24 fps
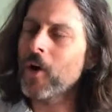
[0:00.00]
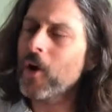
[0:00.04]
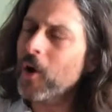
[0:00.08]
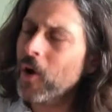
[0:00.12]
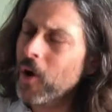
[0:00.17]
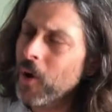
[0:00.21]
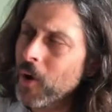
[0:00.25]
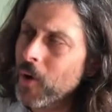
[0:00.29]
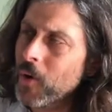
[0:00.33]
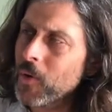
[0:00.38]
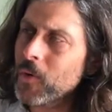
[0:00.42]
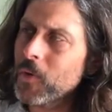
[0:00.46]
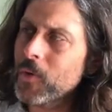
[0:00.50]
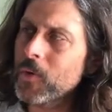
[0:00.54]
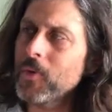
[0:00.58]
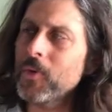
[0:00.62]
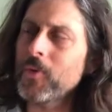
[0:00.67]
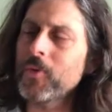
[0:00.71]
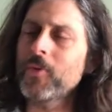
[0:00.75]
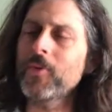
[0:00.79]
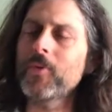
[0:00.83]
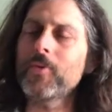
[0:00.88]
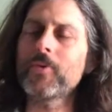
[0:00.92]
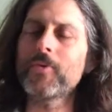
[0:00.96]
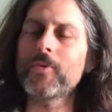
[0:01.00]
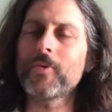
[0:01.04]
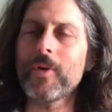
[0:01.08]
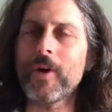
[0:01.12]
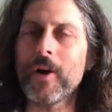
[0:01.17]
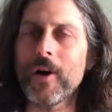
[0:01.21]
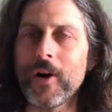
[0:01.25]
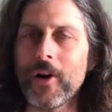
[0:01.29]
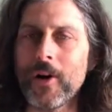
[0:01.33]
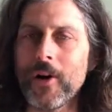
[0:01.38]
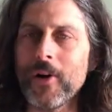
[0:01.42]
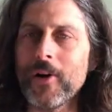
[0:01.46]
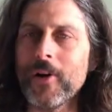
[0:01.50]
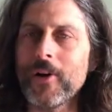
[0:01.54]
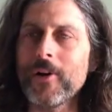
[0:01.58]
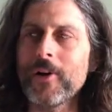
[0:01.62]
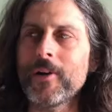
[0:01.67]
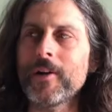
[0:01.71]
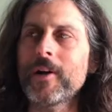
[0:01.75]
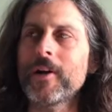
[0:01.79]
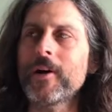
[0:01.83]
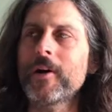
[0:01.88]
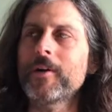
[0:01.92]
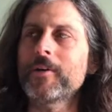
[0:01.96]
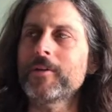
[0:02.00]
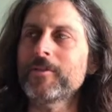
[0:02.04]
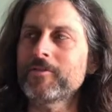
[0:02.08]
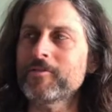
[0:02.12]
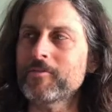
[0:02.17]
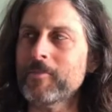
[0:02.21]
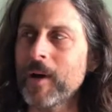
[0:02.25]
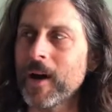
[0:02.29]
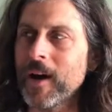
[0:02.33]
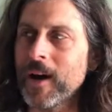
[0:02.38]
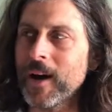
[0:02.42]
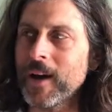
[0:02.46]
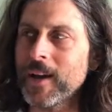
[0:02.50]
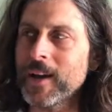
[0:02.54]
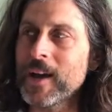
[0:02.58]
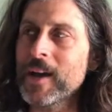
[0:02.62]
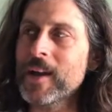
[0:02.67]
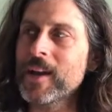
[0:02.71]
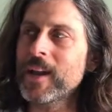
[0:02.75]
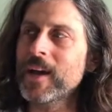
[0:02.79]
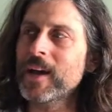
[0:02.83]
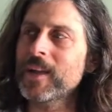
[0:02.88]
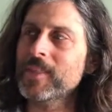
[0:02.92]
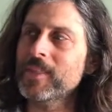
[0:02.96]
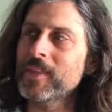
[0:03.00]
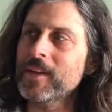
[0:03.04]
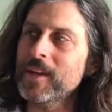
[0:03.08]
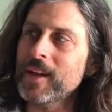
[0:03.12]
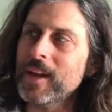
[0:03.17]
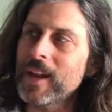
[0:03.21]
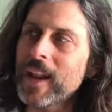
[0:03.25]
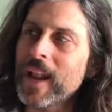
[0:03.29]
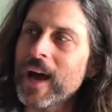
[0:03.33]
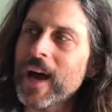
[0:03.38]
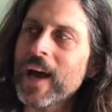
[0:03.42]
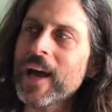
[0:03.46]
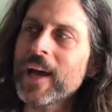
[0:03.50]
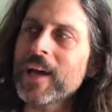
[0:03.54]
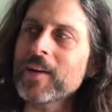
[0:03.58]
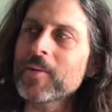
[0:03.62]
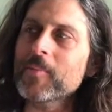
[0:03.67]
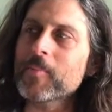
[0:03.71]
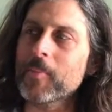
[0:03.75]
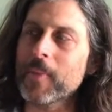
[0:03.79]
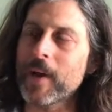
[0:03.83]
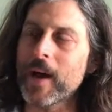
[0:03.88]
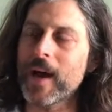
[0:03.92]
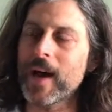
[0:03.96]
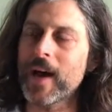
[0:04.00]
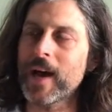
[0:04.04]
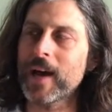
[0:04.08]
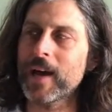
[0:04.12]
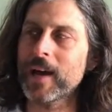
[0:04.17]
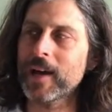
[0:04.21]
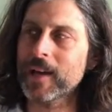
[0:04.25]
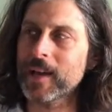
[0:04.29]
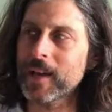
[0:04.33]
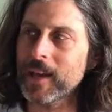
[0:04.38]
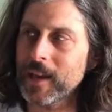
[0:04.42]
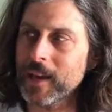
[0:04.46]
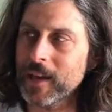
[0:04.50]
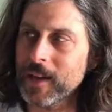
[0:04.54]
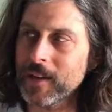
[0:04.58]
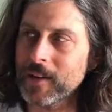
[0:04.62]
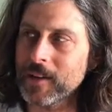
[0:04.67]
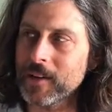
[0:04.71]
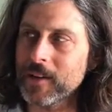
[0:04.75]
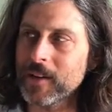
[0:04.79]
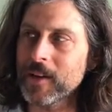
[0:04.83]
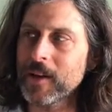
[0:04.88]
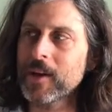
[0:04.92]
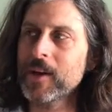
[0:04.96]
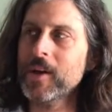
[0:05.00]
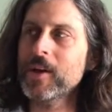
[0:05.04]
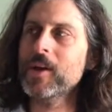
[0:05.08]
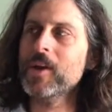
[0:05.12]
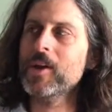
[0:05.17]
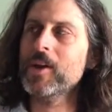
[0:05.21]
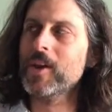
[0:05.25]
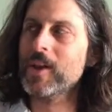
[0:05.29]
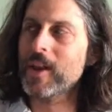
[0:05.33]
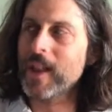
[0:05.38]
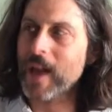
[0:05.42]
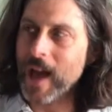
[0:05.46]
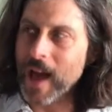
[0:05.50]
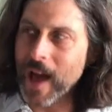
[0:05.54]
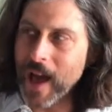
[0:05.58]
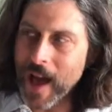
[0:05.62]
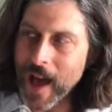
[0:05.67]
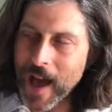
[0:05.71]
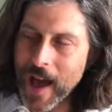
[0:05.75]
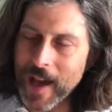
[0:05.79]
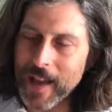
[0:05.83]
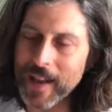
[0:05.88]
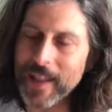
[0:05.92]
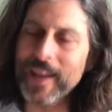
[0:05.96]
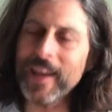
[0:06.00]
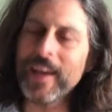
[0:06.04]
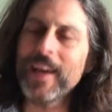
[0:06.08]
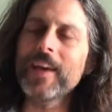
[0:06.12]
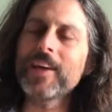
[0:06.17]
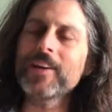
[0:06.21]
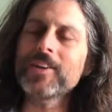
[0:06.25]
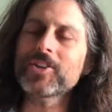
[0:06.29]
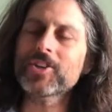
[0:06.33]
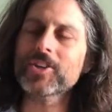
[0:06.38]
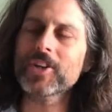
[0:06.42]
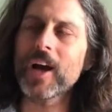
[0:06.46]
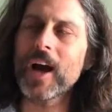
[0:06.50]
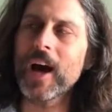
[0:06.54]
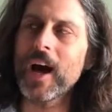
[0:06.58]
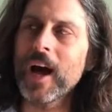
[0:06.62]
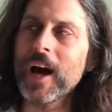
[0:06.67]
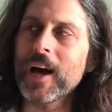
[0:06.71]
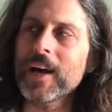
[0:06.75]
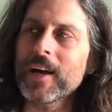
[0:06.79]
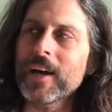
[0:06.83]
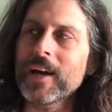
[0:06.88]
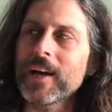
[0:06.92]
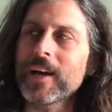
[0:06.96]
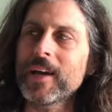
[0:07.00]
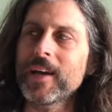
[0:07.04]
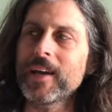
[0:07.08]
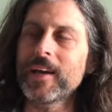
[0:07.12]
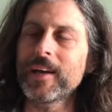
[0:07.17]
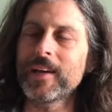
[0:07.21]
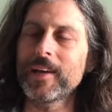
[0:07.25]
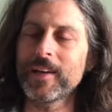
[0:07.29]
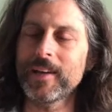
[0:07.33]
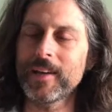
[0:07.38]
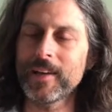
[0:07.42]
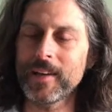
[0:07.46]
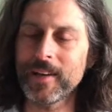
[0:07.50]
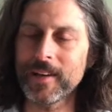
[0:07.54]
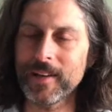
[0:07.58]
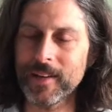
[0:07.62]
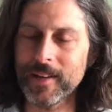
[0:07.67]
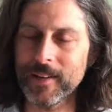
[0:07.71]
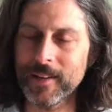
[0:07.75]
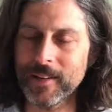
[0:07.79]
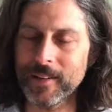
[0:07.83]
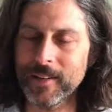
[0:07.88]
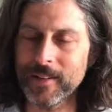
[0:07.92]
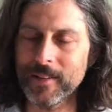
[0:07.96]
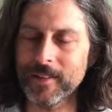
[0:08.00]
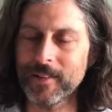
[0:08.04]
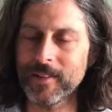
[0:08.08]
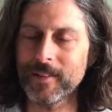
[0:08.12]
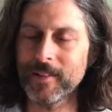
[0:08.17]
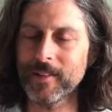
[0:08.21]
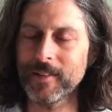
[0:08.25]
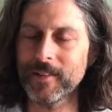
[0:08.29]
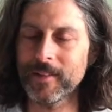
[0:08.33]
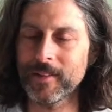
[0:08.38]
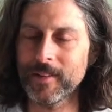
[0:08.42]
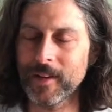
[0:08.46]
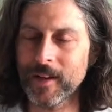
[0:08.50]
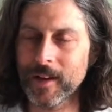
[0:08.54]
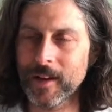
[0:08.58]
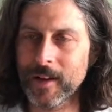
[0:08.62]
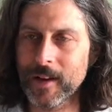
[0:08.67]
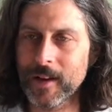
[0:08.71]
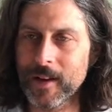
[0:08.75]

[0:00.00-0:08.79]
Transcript: Oh, heart of mine, let the light back in let it shine.